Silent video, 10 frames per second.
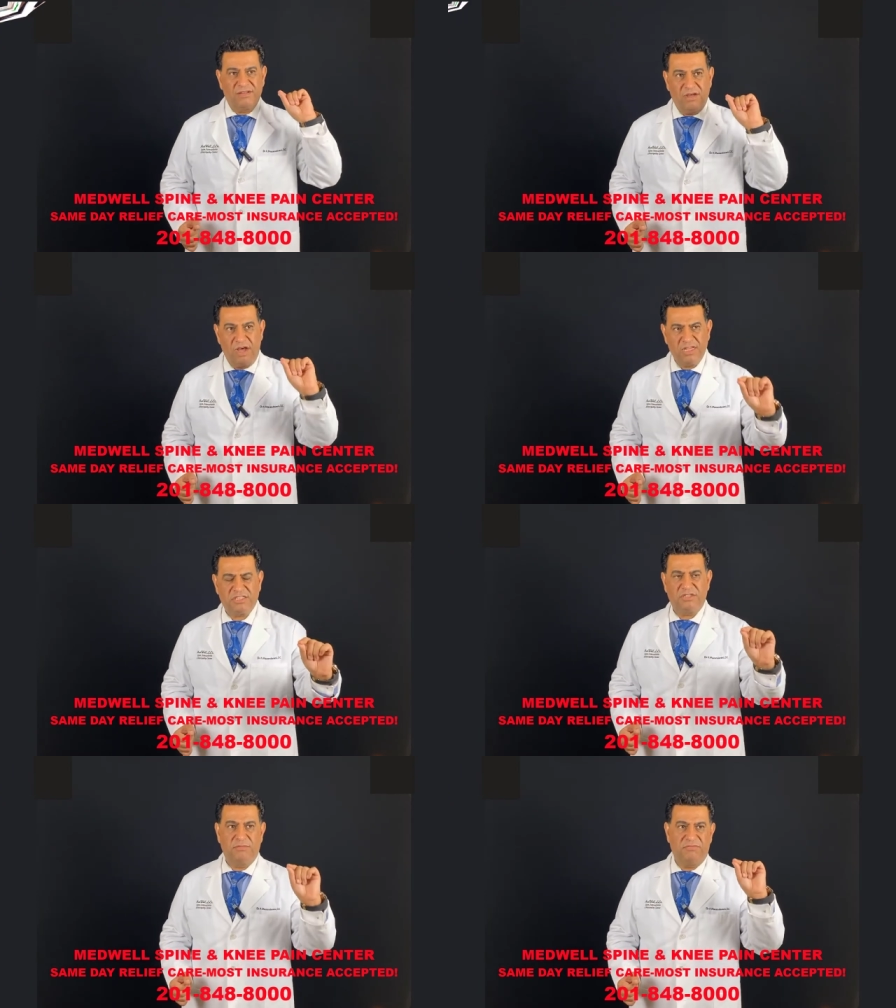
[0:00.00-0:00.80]

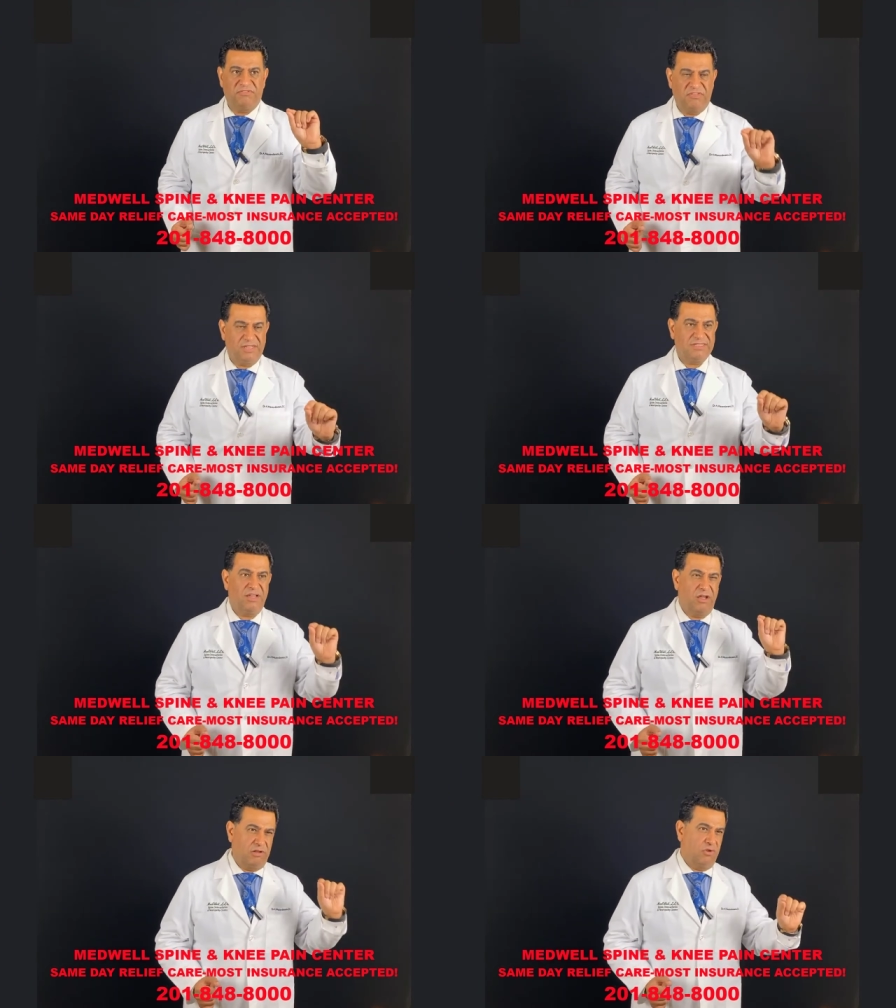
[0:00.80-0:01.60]
custom
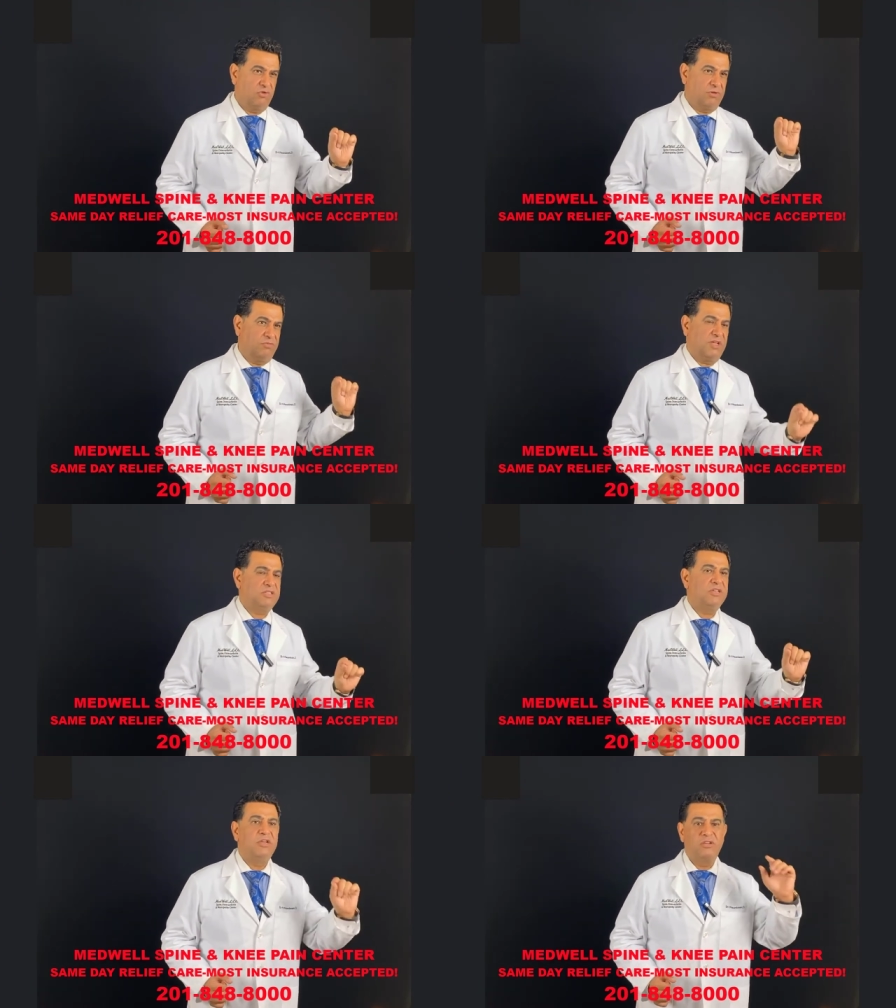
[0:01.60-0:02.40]
fit unloader
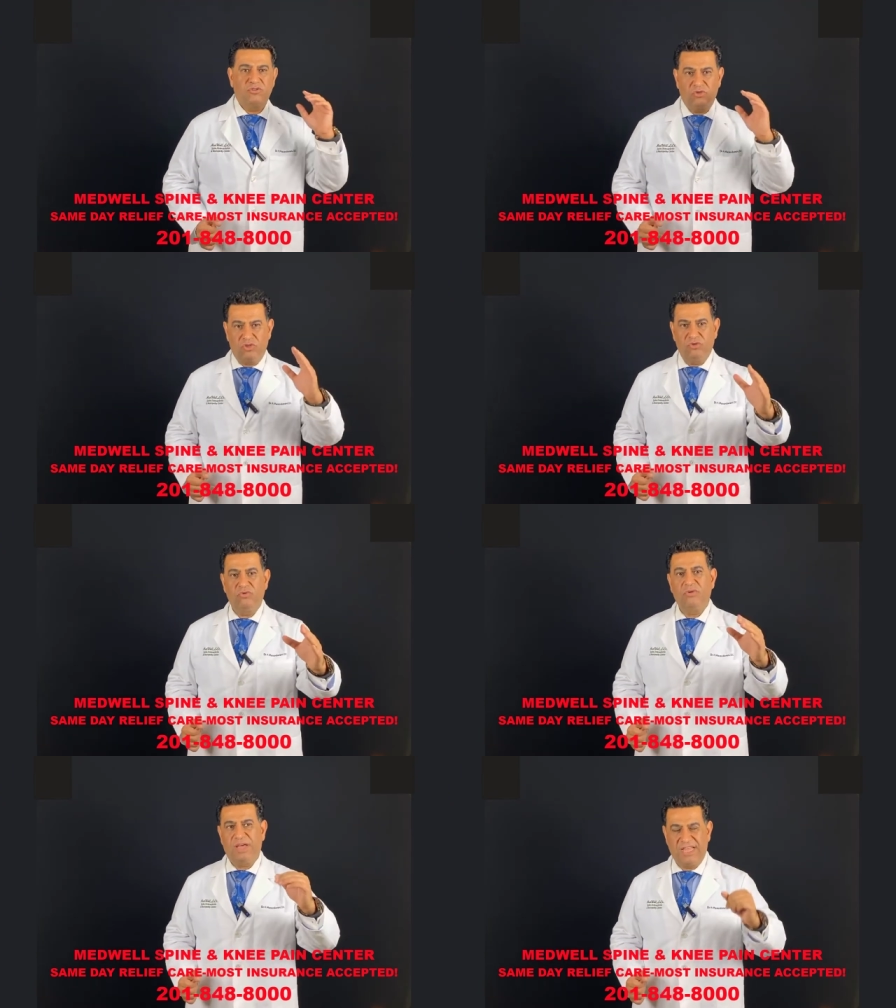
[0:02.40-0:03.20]
brace to
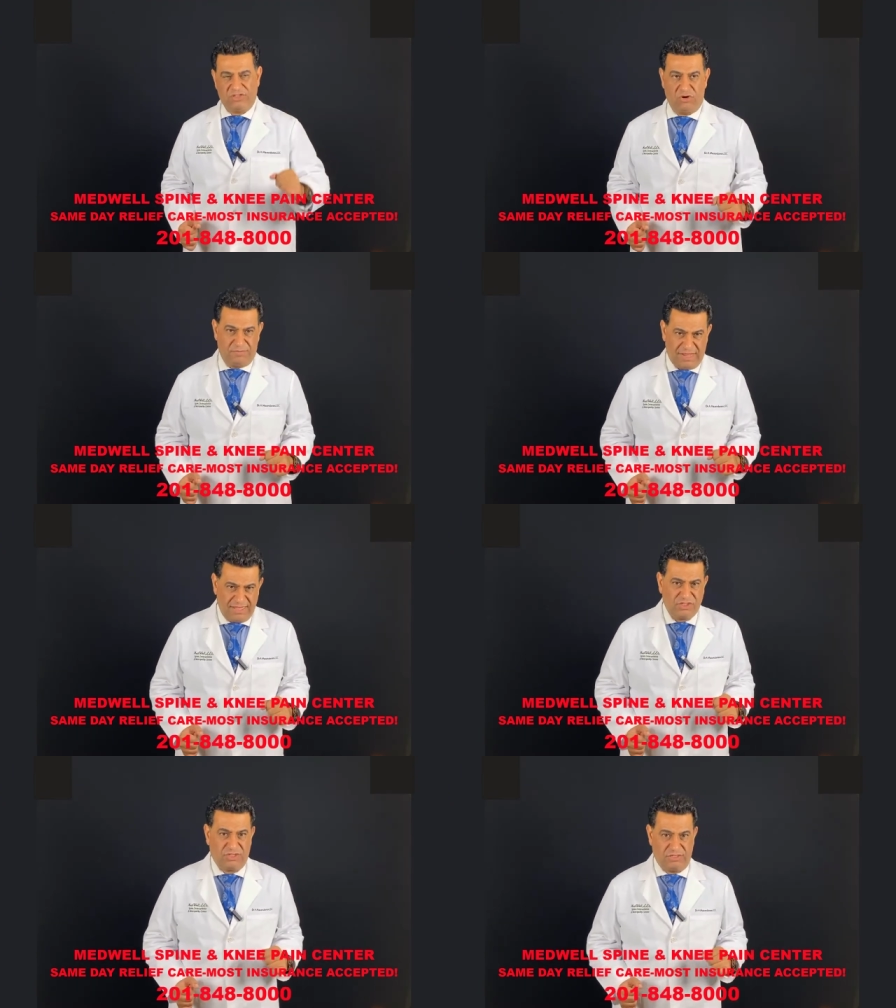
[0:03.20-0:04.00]
you as our
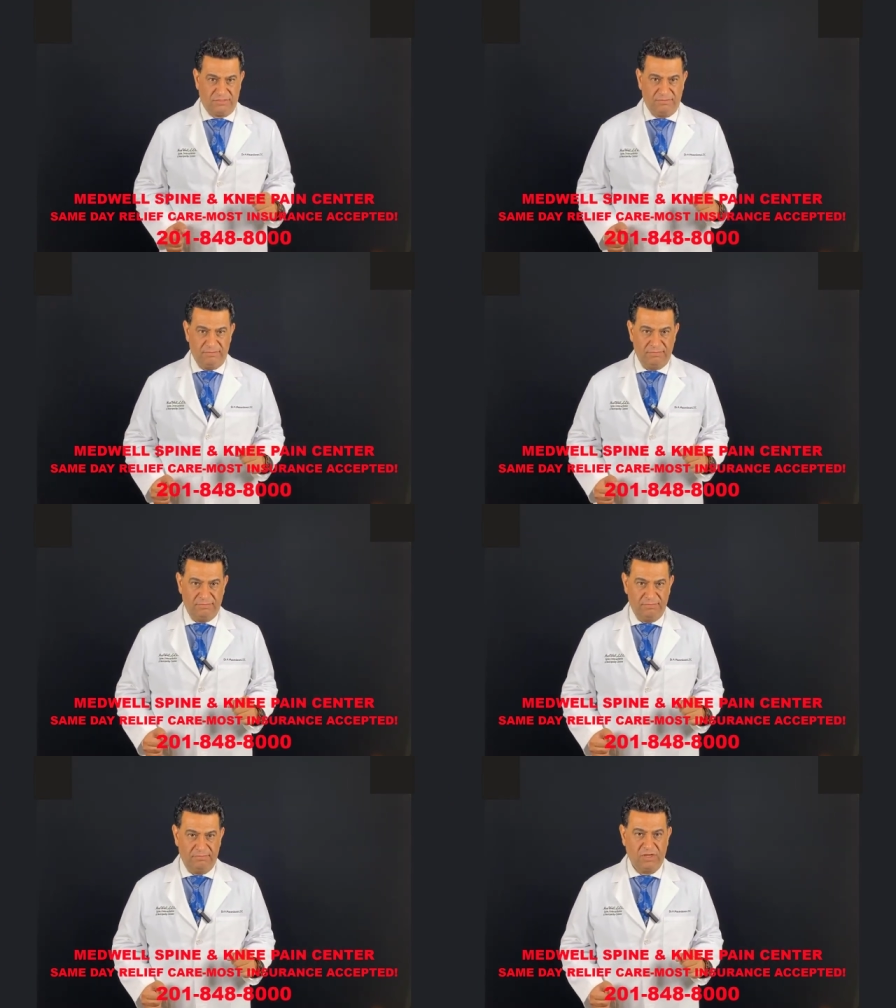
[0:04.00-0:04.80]
patient,
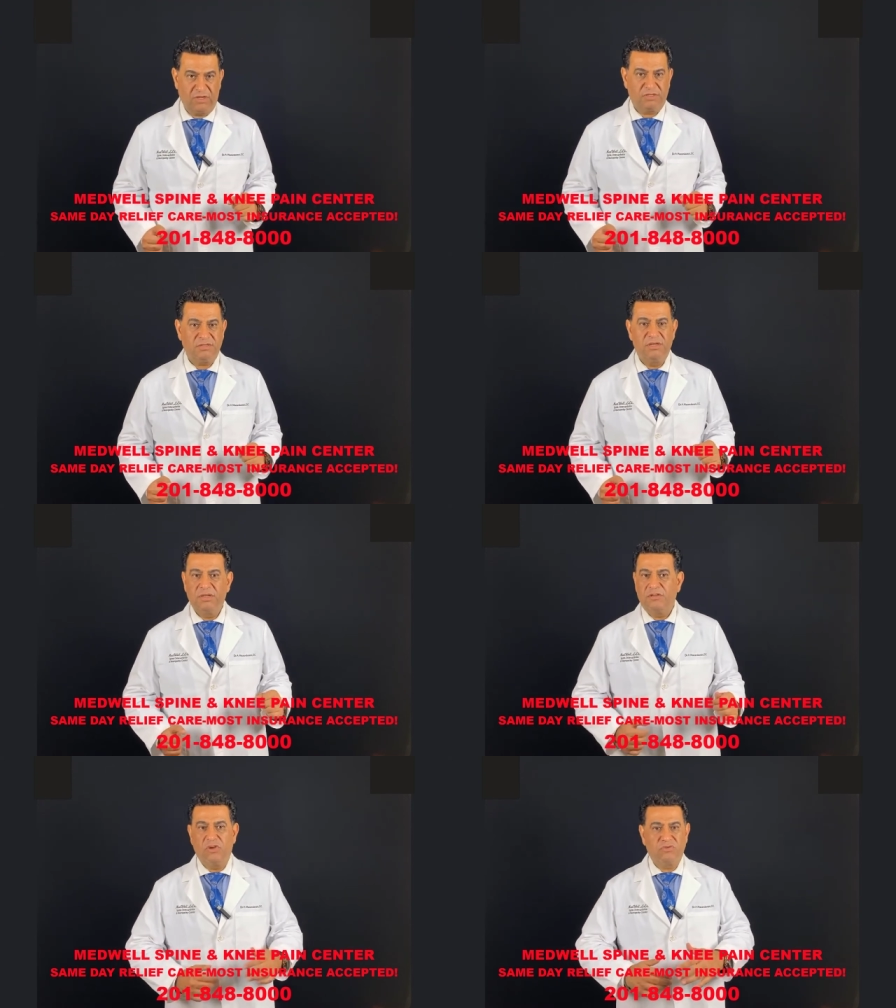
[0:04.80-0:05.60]
because
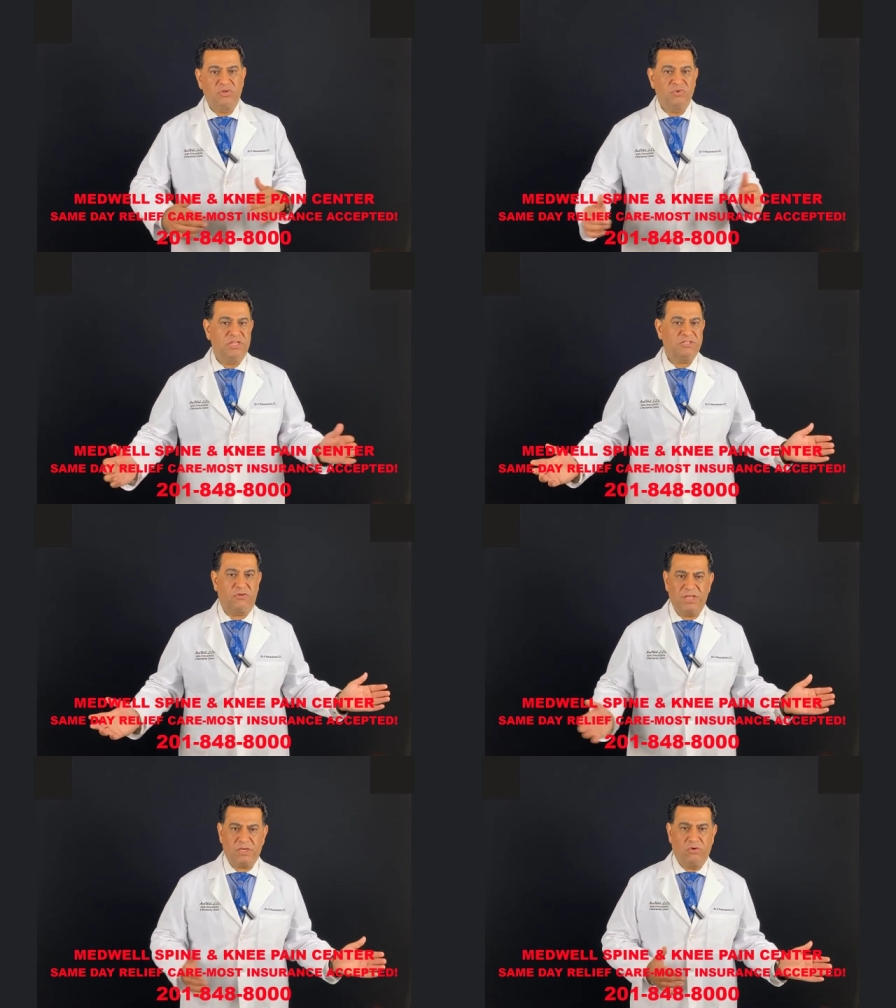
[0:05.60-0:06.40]
no two knees
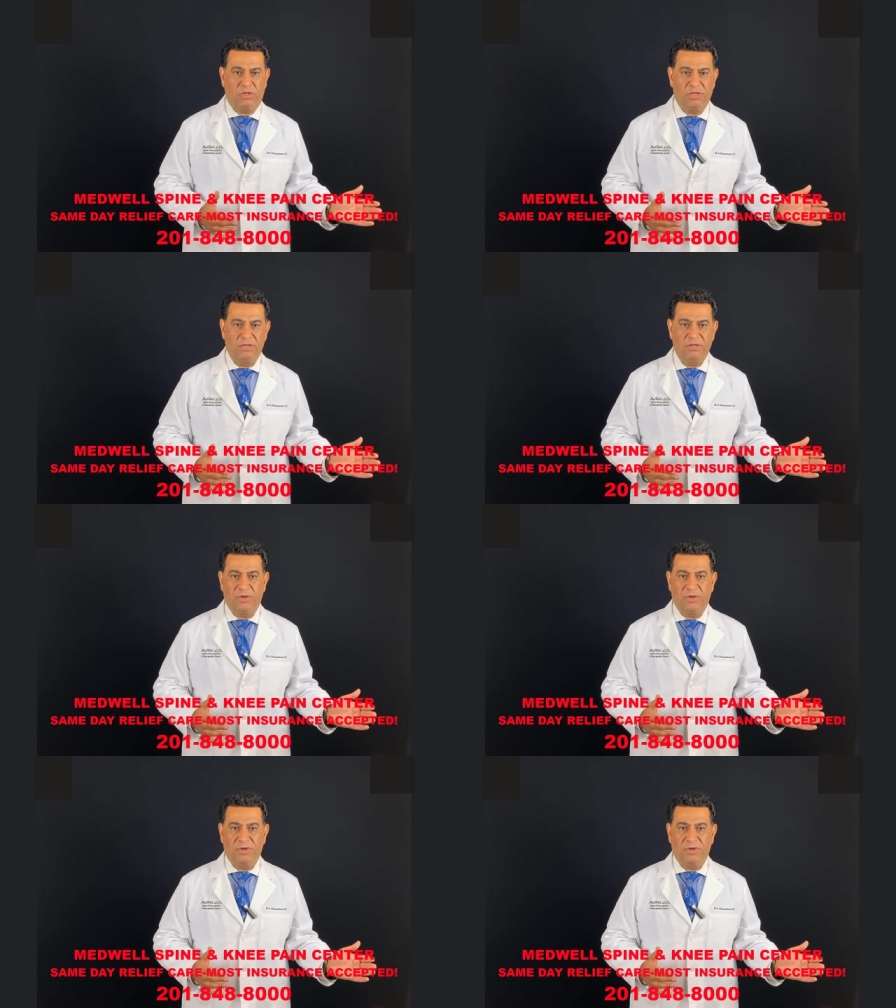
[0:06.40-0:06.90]
are equal.